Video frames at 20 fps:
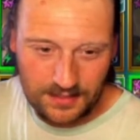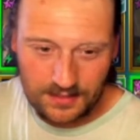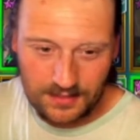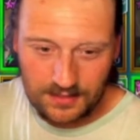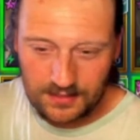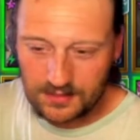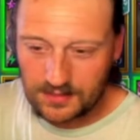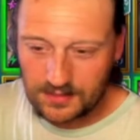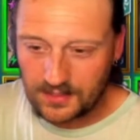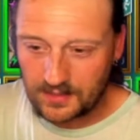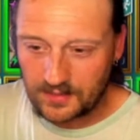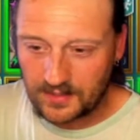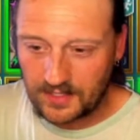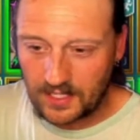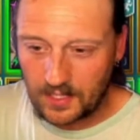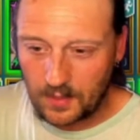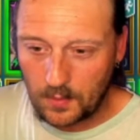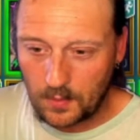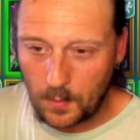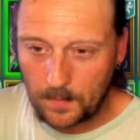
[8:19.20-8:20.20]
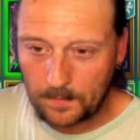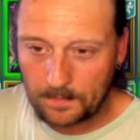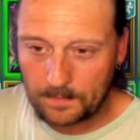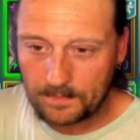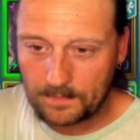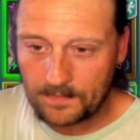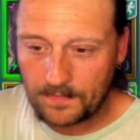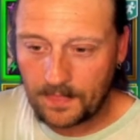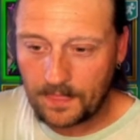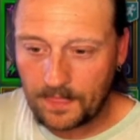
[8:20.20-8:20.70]
So there we go.
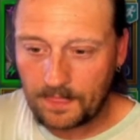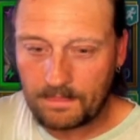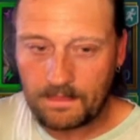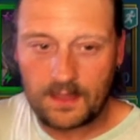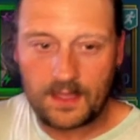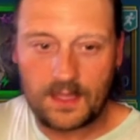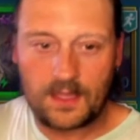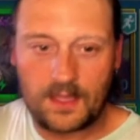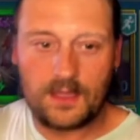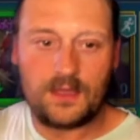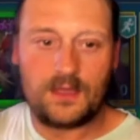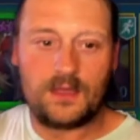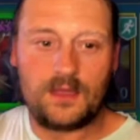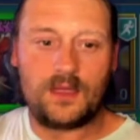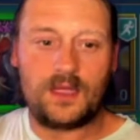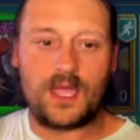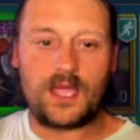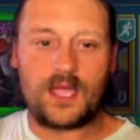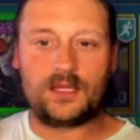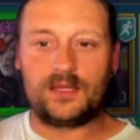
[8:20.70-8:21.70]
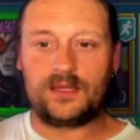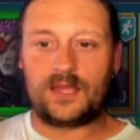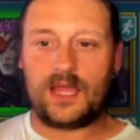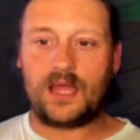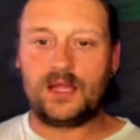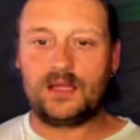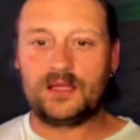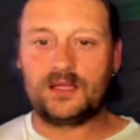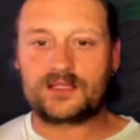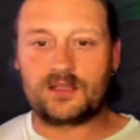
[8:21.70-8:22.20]
And
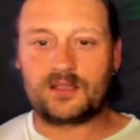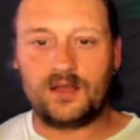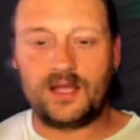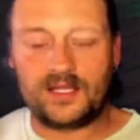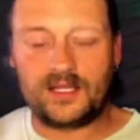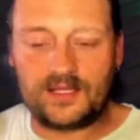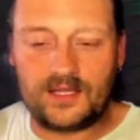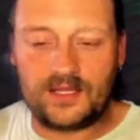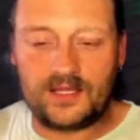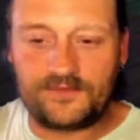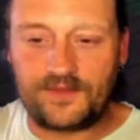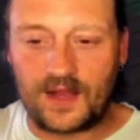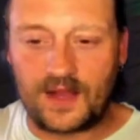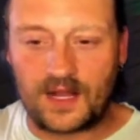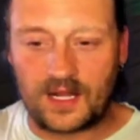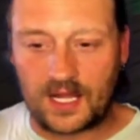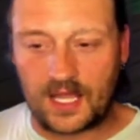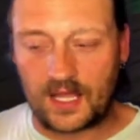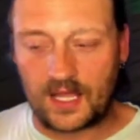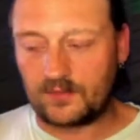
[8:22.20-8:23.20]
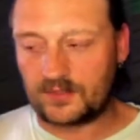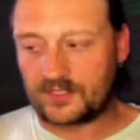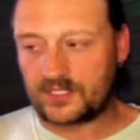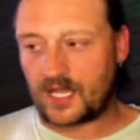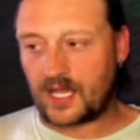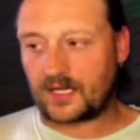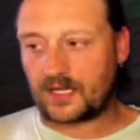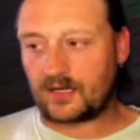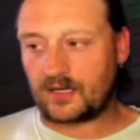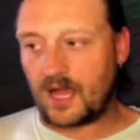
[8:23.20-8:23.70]
now let's go ahead and hit Fire Knight. We'll
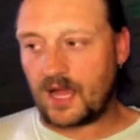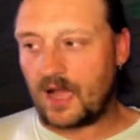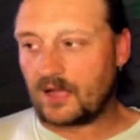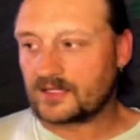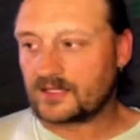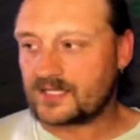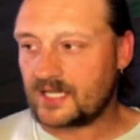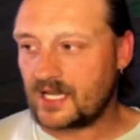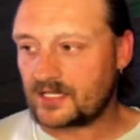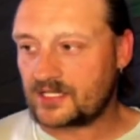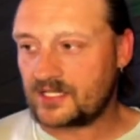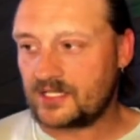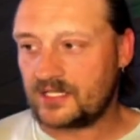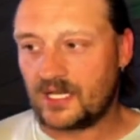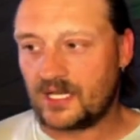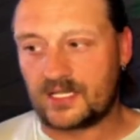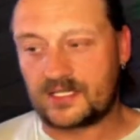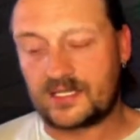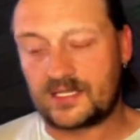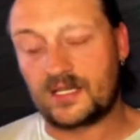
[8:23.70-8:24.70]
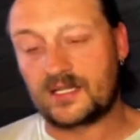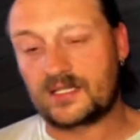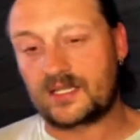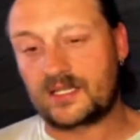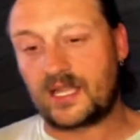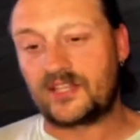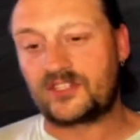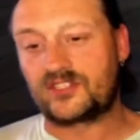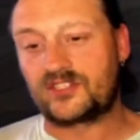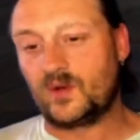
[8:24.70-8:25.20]
check her out, see how she does here in
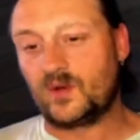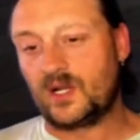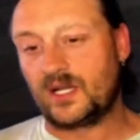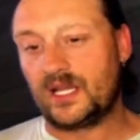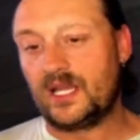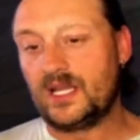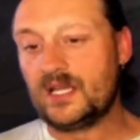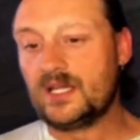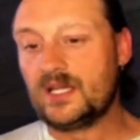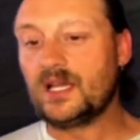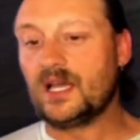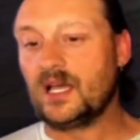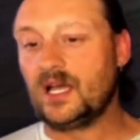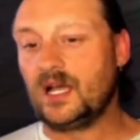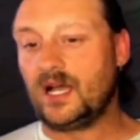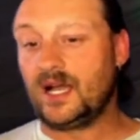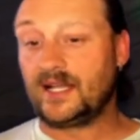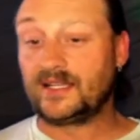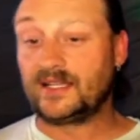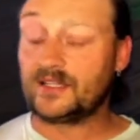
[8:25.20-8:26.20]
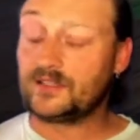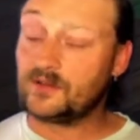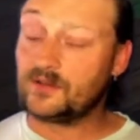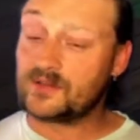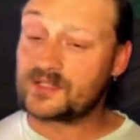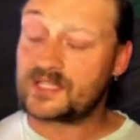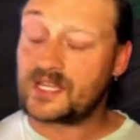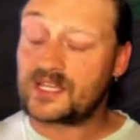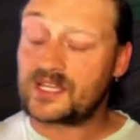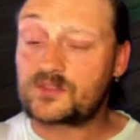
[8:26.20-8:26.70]
stage 20. I did do a
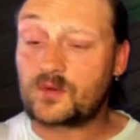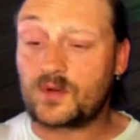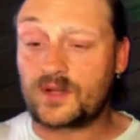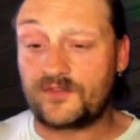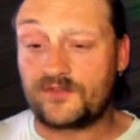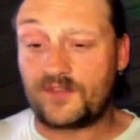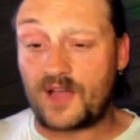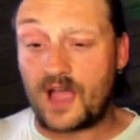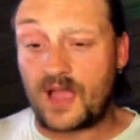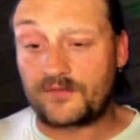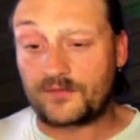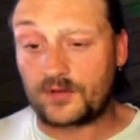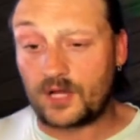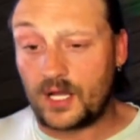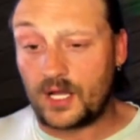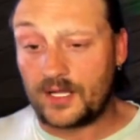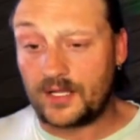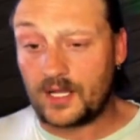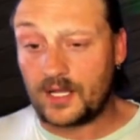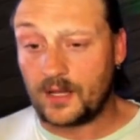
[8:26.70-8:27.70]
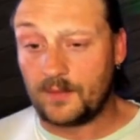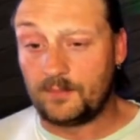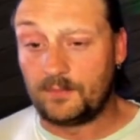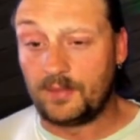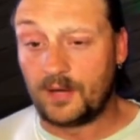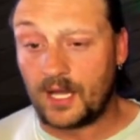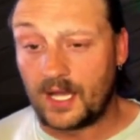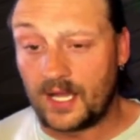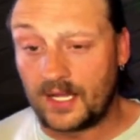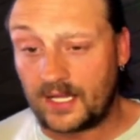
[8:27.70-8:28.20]
stage 25 run,
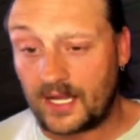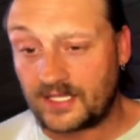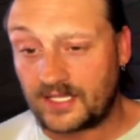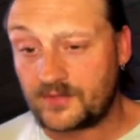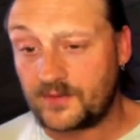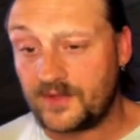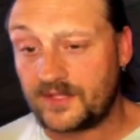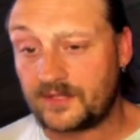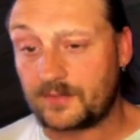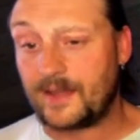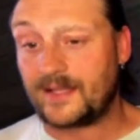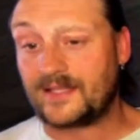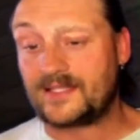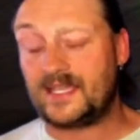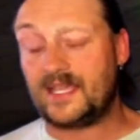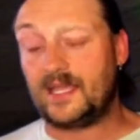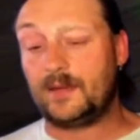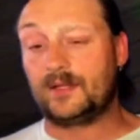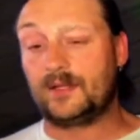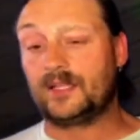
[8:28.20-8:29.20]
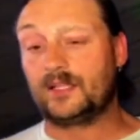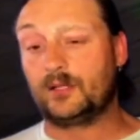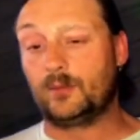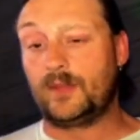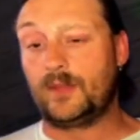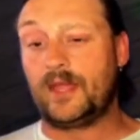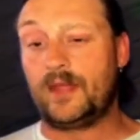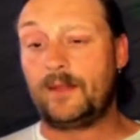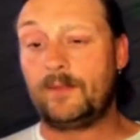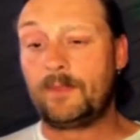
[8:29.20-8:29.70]
but I tweaked my team a little
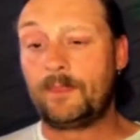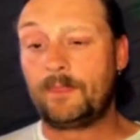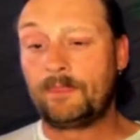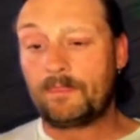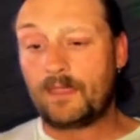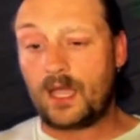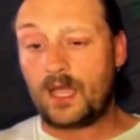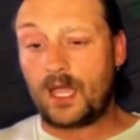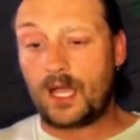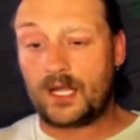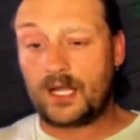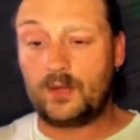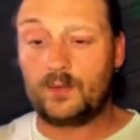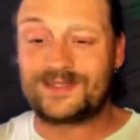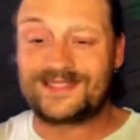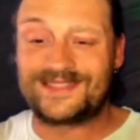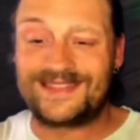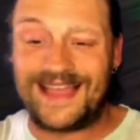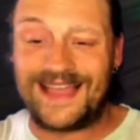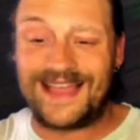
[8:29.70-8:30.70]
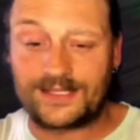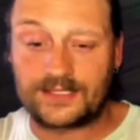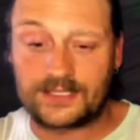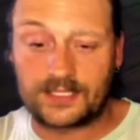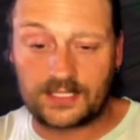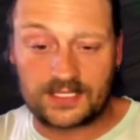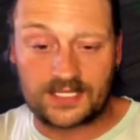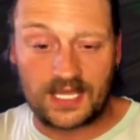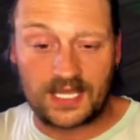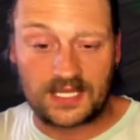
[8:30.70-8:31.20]
bit, and it was not
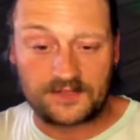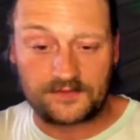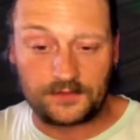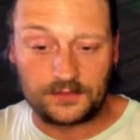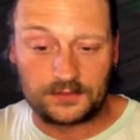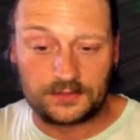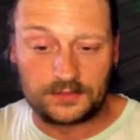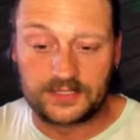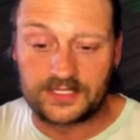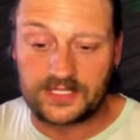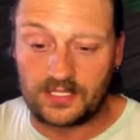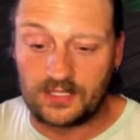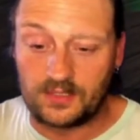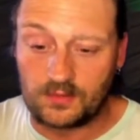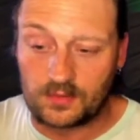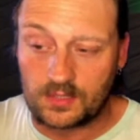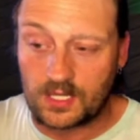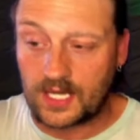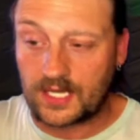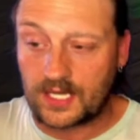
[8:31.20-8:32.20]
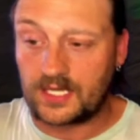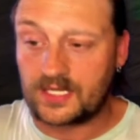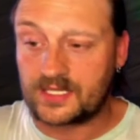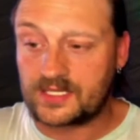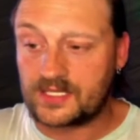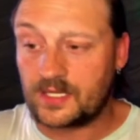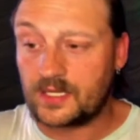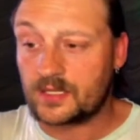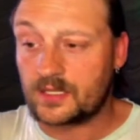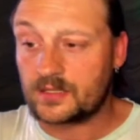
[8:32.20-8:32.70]
successful. So we're not going to
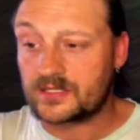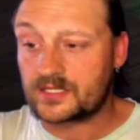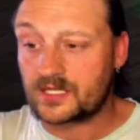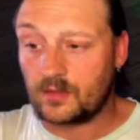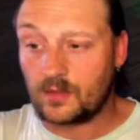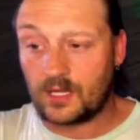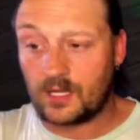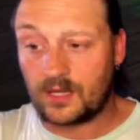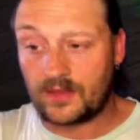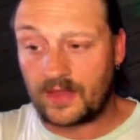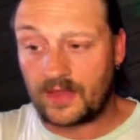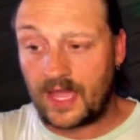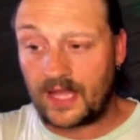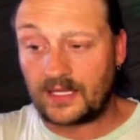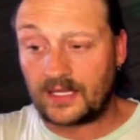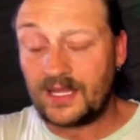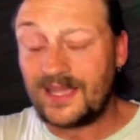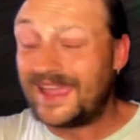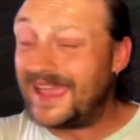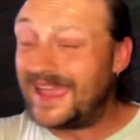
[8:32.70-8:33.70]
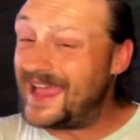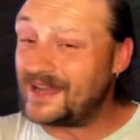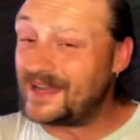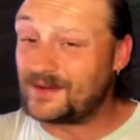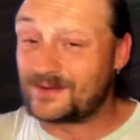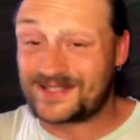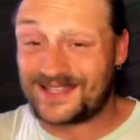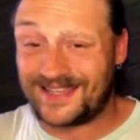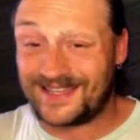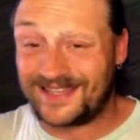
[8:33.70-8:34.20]
sit here and show all that. And it
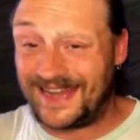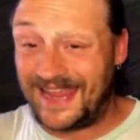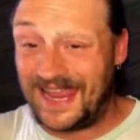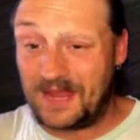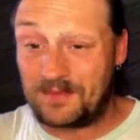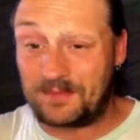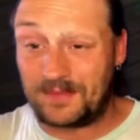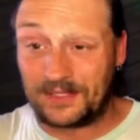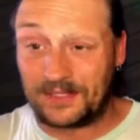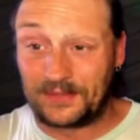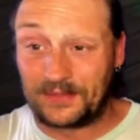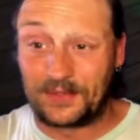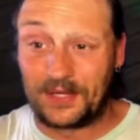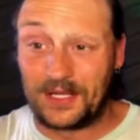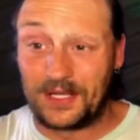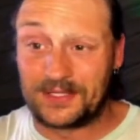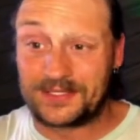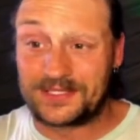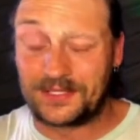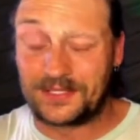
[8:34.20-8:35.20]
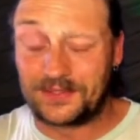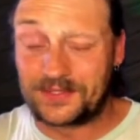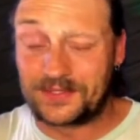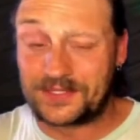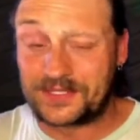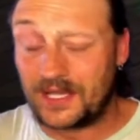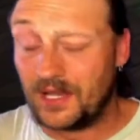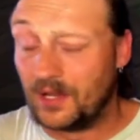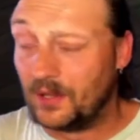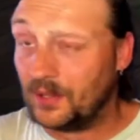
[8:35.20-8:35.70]
was like an 8-minute run too.
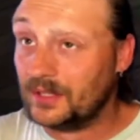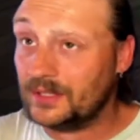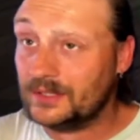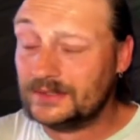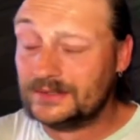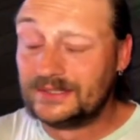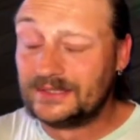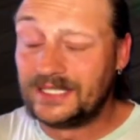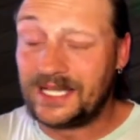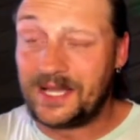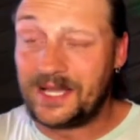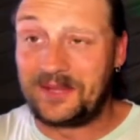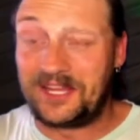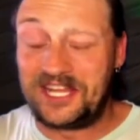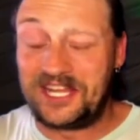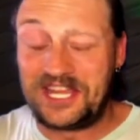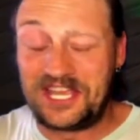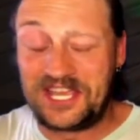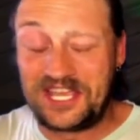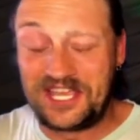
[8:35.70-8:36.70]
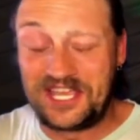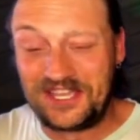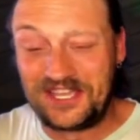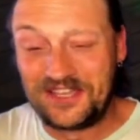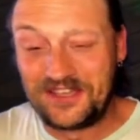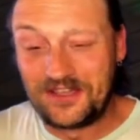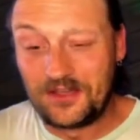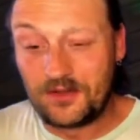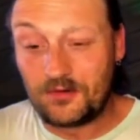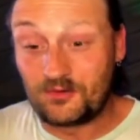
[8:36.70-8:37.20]
So, I mean,
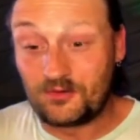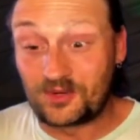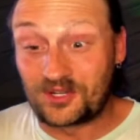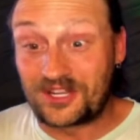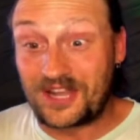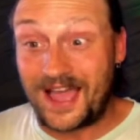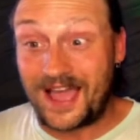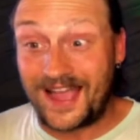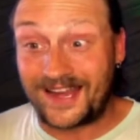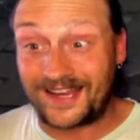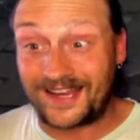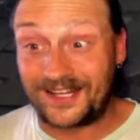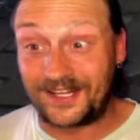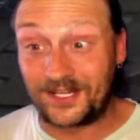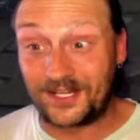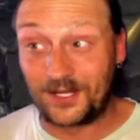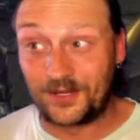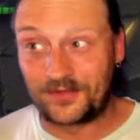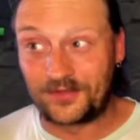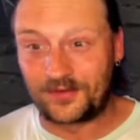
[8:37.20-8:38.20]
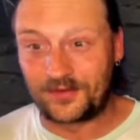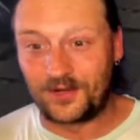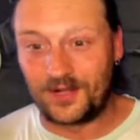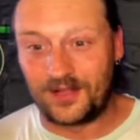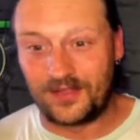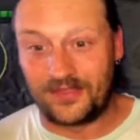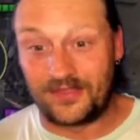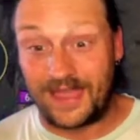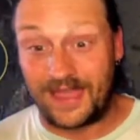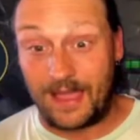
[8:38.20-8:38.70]
we're not go through all
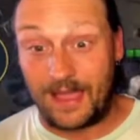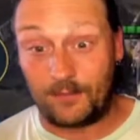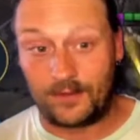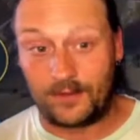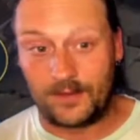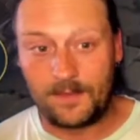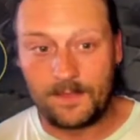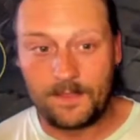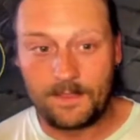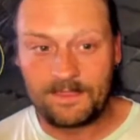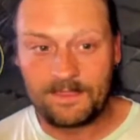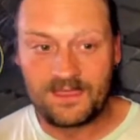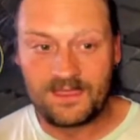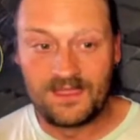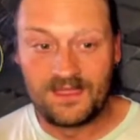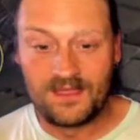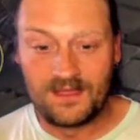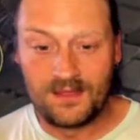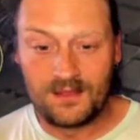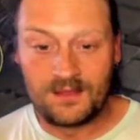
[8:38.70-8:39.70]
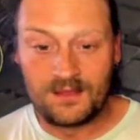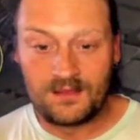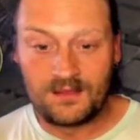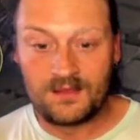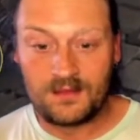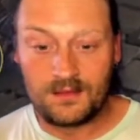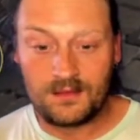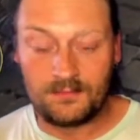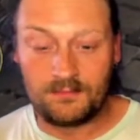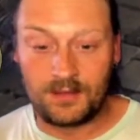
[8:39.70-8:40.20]
that one.
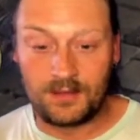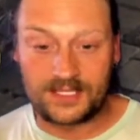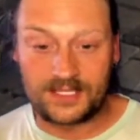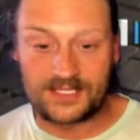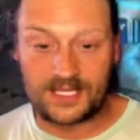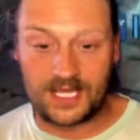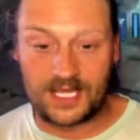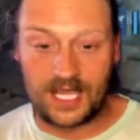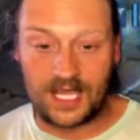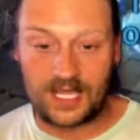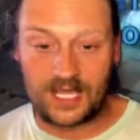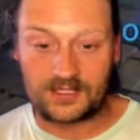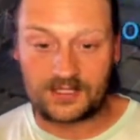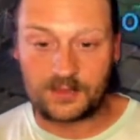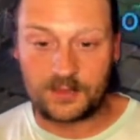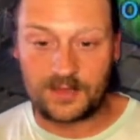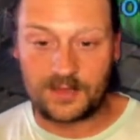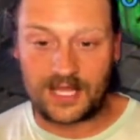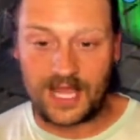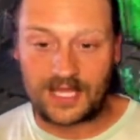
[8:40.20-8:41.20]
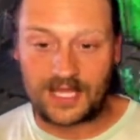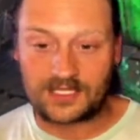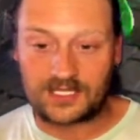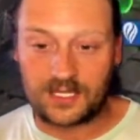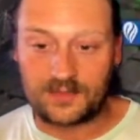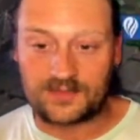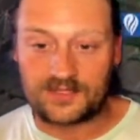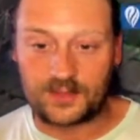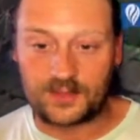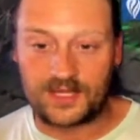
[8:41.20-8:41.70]
But here's what we got. She
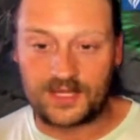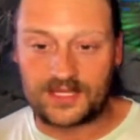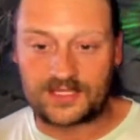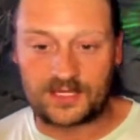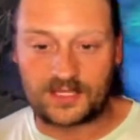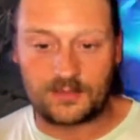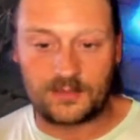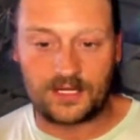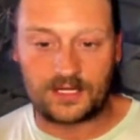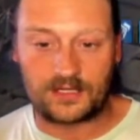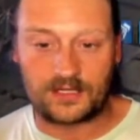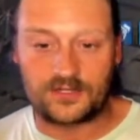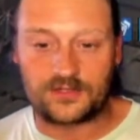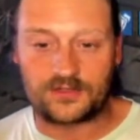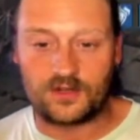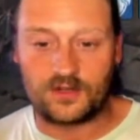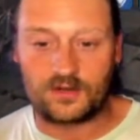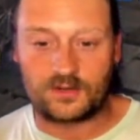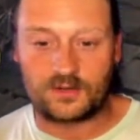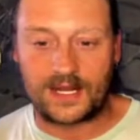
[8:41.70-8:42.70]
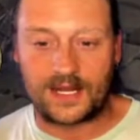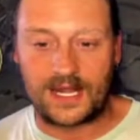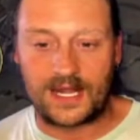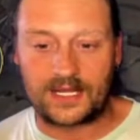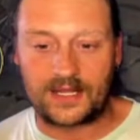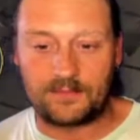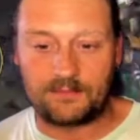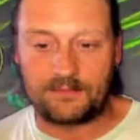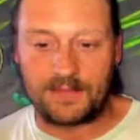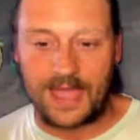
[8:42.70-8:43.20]
comes in with that turn meter control right out of
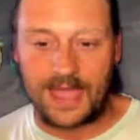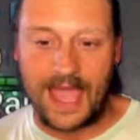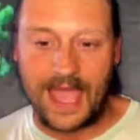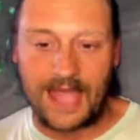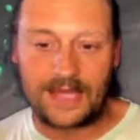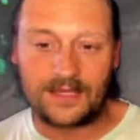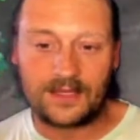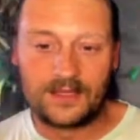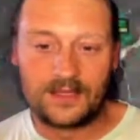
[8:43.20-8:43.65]
the bat.